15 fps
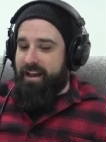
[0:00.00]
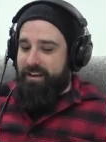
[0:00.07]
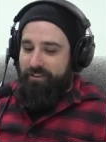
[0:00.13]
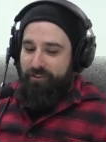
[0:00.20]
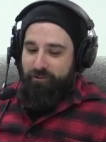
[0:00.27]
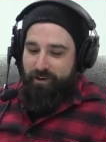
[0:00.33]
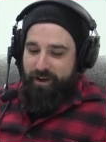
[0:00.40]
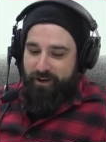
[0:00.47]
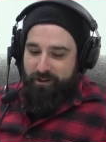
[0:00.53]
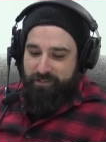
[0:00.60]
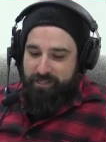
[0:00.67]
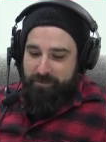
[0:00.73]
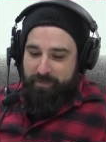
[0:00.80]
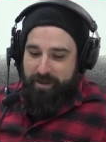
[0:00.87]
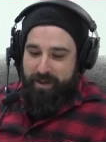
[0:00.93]
great Aussie
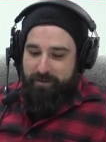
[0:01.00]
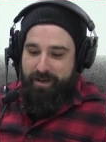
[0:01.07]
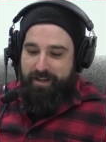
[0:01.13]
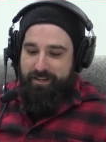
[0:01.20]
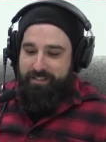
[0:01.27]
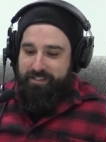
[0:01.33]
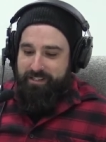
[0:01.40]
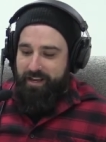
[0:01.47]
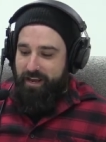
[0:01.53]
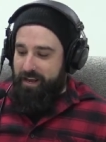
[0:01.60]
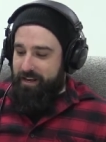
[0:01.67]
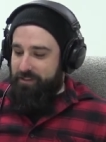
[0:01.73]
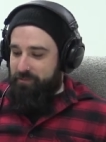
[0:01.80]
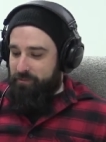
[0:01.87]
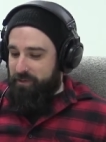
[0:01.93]
band, mate,
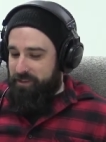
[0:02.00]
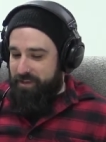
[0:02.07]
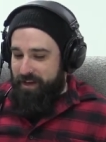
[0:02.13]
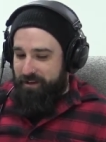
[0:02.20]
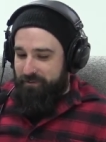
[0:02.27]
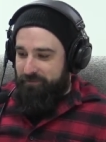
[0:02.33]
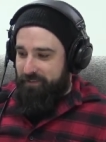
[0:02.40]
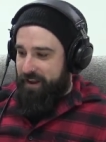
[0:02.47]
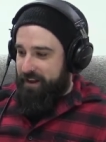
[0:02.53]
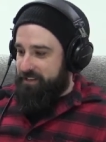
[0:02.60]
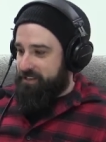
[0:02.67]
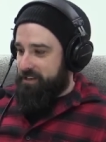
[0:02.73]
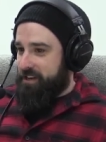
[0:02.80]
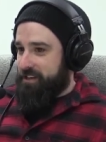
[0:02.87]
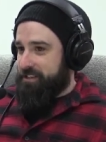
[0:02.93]
Skeggs, with
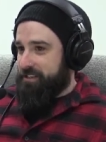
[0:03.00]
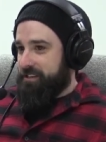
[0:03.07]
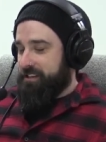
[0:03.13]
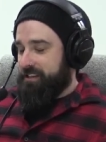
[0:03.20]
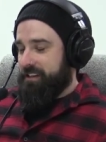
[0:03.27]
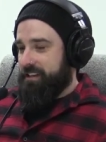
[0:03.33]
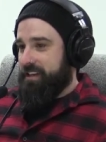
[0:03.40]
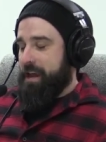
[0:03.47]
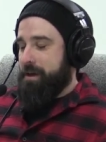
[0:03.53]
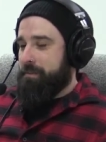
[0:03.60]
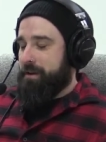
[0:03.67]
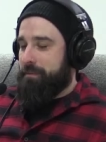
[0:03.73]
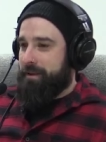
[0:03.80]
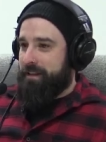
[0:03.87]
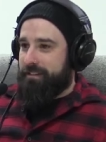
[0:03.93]
Fantasizing. I think that came out
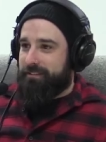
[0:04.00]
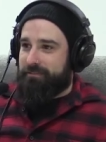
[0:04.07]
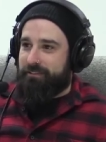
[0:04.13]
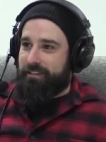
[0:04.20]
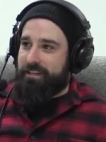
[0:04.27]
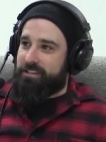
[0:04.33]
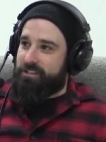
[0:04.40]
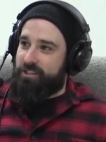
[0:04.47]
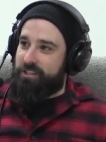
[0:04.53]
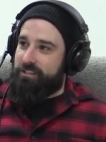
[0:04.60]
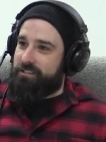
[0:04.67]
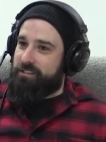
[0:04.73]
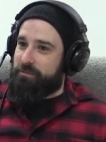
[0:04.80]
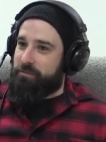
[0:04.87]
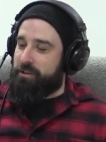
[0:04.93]
about last year,
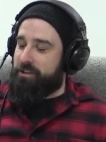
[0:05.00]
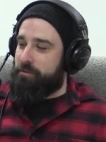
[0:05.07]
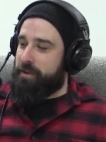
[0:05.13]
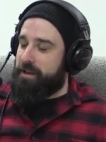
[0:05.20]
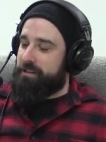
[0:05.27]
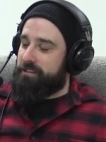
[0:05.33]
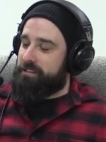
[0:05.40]
somewhere thereabouts.